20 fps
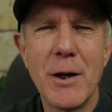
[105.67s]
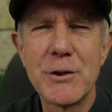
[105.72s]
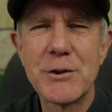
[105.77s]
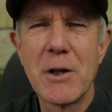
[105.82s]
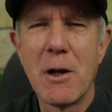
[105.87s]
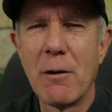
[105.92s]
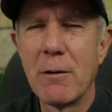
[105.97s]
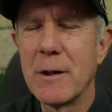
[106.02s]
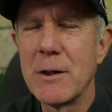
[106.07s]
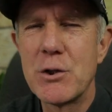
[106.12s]
It's
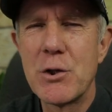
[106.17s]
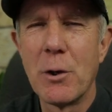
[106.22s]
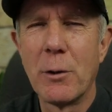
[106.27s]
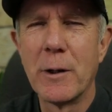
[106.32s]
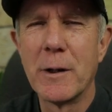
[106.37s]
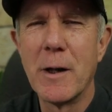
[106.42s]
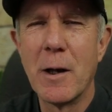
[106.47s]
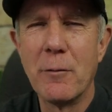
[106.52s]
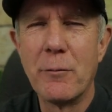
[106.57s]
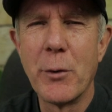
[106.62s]
currently
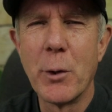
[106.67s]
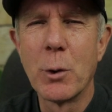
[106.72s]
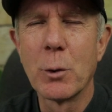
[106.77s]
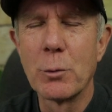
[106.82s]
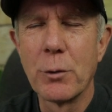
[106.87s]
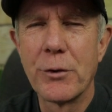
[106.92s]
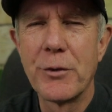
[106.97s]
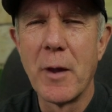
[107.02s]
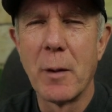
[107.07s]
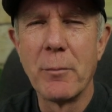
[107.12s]
showing a
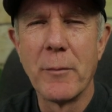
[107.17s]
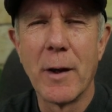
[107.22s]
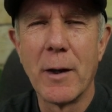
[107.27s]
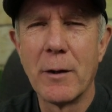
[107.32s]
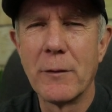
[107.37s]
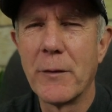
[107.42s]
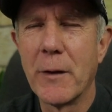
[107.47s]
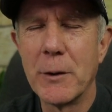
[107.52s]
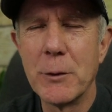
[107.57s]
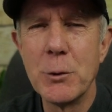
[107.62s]
vertical
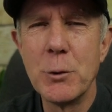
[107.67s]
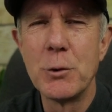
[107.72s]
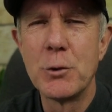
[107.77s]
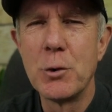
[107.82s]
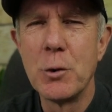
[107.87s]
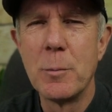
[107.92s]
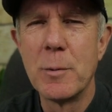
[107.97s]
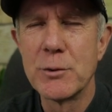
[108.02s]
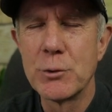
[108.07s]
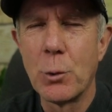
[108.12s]
thumbnail that
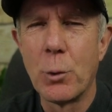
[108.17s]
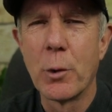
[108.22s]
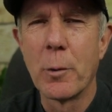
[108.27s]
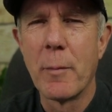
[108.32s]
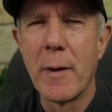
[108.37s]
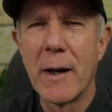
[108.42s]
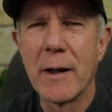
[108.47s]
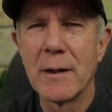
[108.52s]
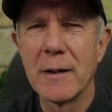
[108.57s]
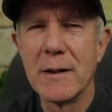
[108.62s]
YouTube has
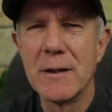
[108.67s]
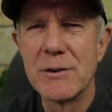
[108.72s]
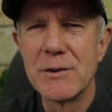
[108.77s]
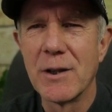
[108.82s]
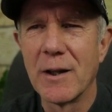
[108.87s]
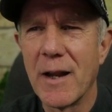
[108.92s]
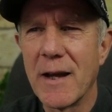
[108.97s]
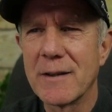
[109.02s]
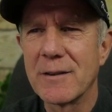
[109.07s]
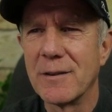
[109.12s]
automatically
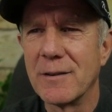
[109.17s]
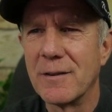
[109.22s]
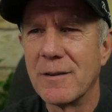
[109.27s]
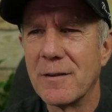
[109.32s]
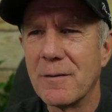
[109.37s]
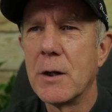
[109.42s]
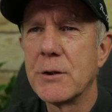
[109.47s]
selected.